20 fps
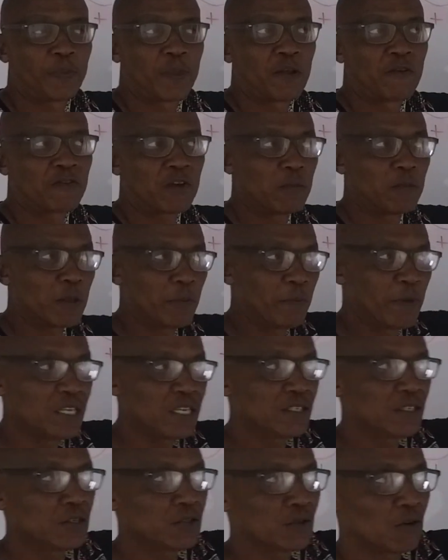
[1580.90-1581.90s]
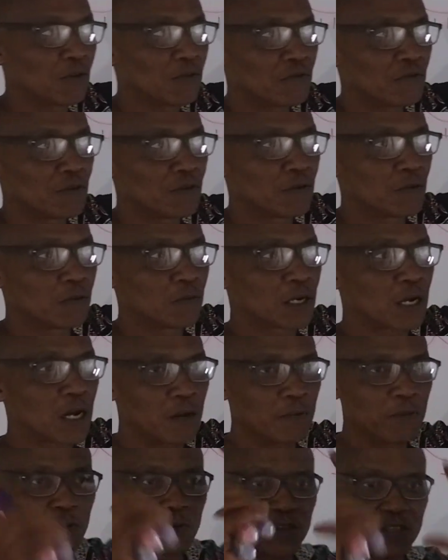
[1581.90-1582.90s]
from the basis of
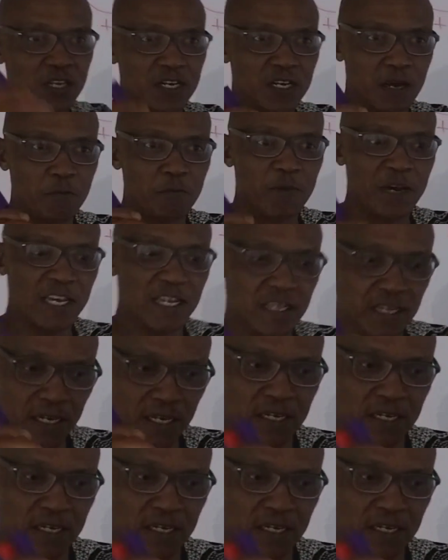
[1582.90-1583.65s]
coming with a number and